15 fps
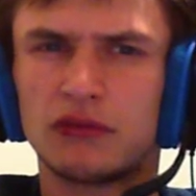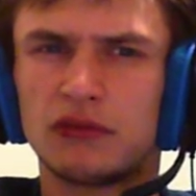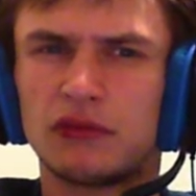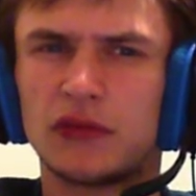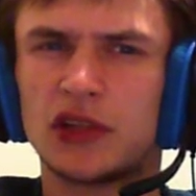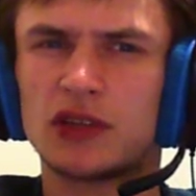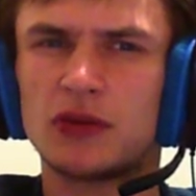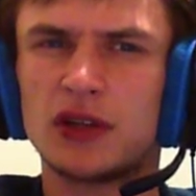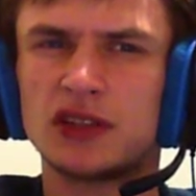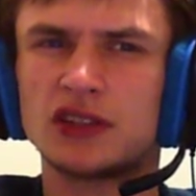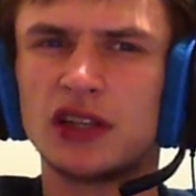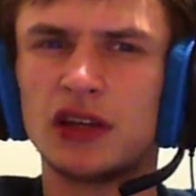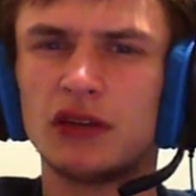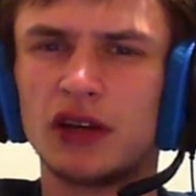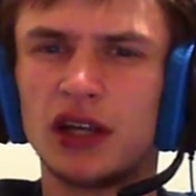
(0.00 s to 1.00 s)
It's
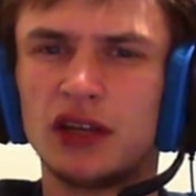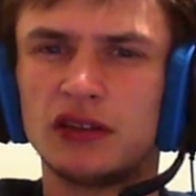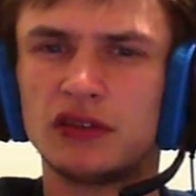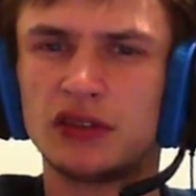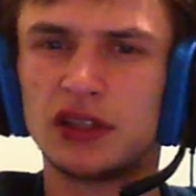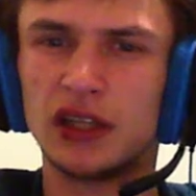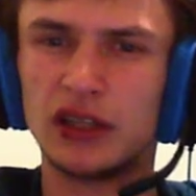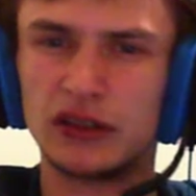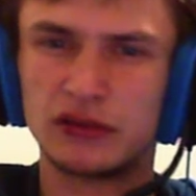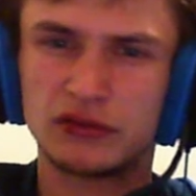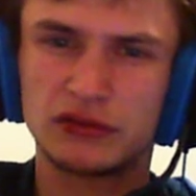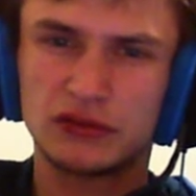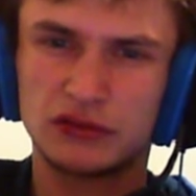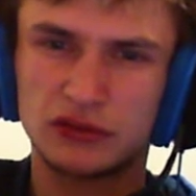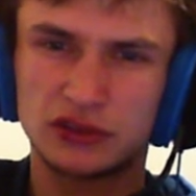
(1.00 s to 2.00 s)
Wednesday, right? Yeah.
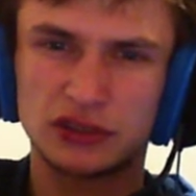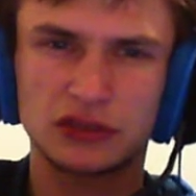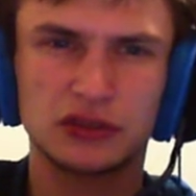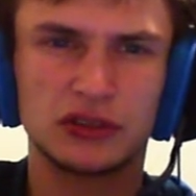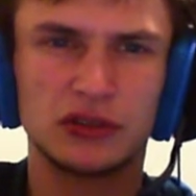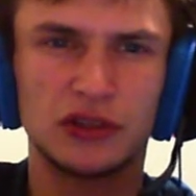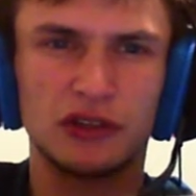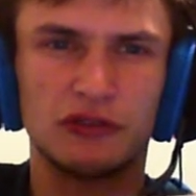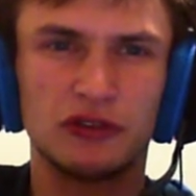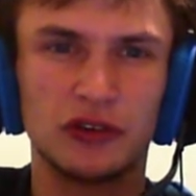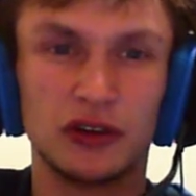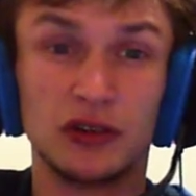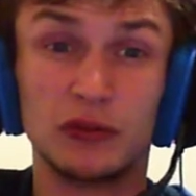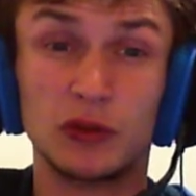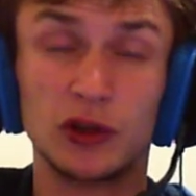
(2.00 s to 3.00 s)
It's 3:24
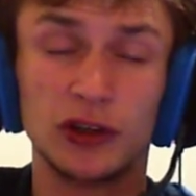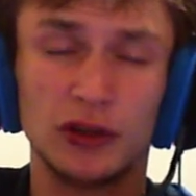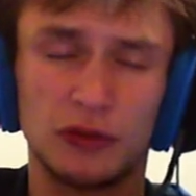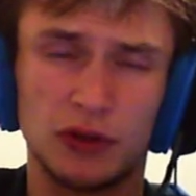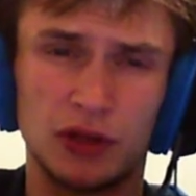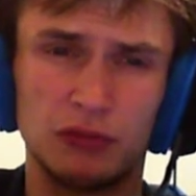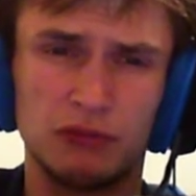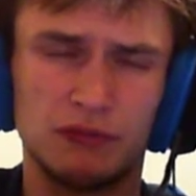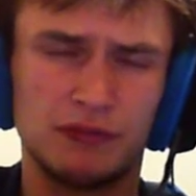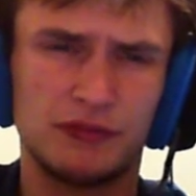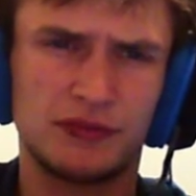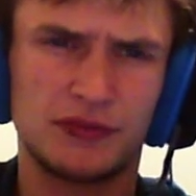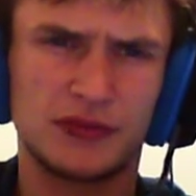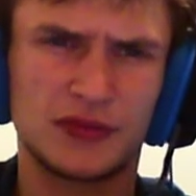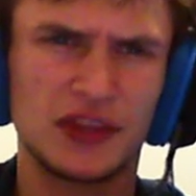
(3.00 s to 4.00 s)
in the morning when I'm
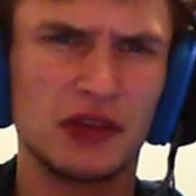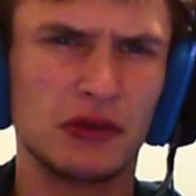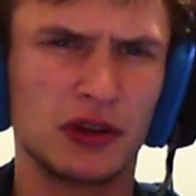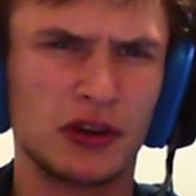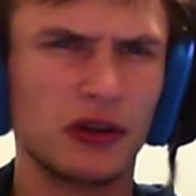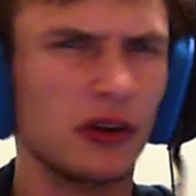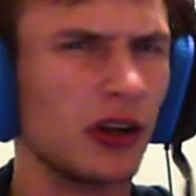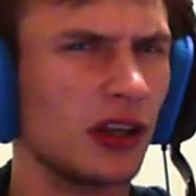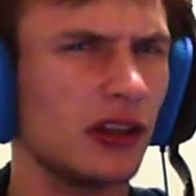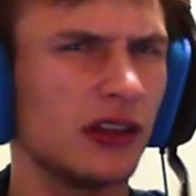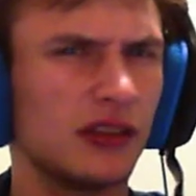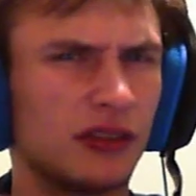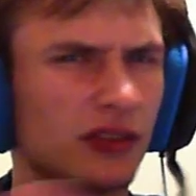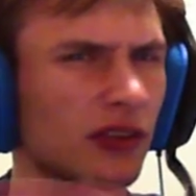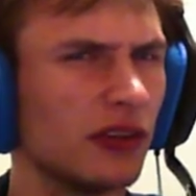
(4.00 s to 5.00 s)
recording
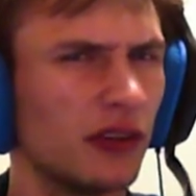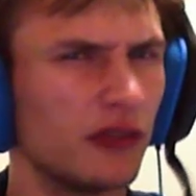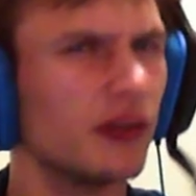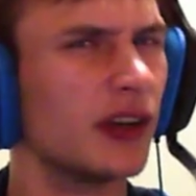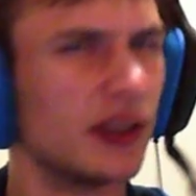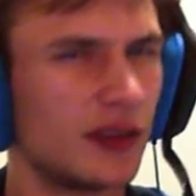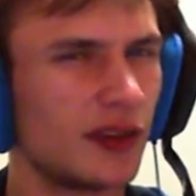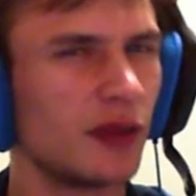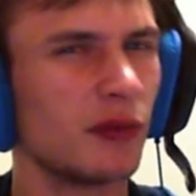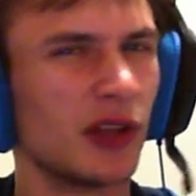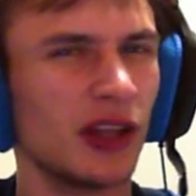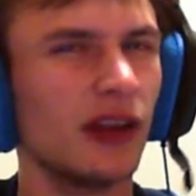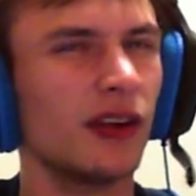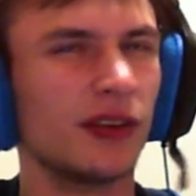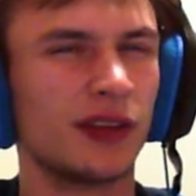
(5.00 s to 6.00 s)
this. So if I seem a
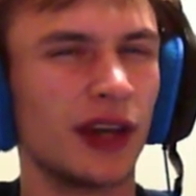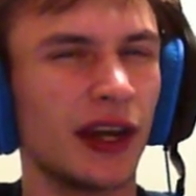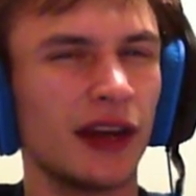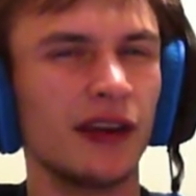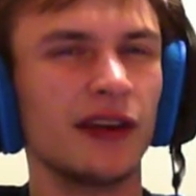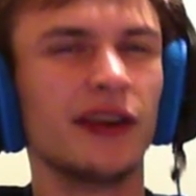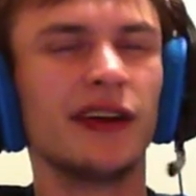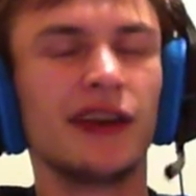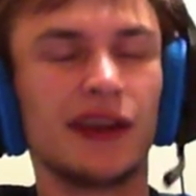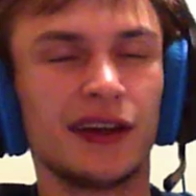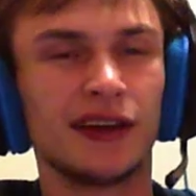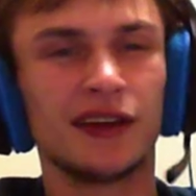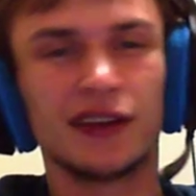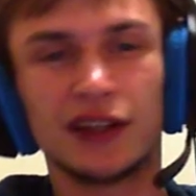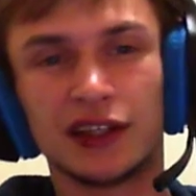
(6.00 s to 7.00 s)
little tired,
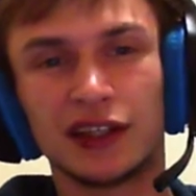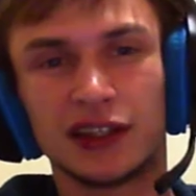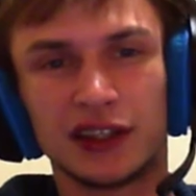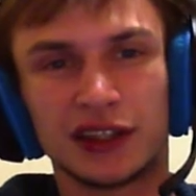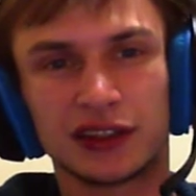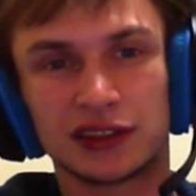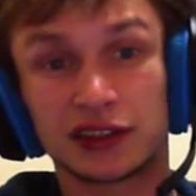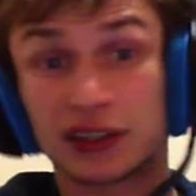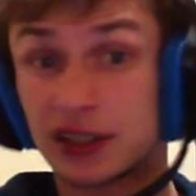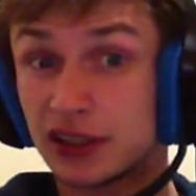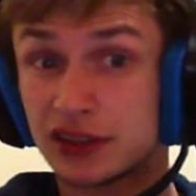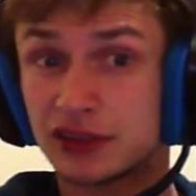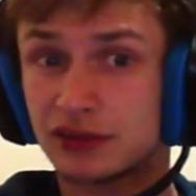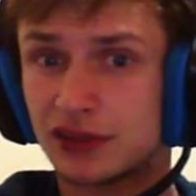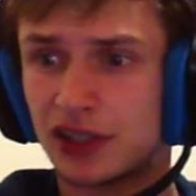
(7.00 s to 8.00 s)
it's
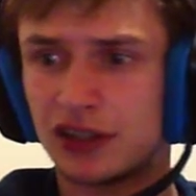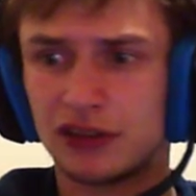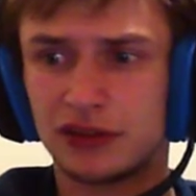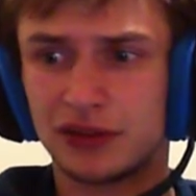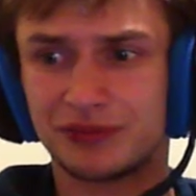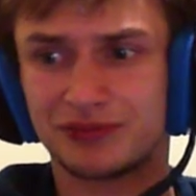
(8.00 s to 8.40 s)
because, you know,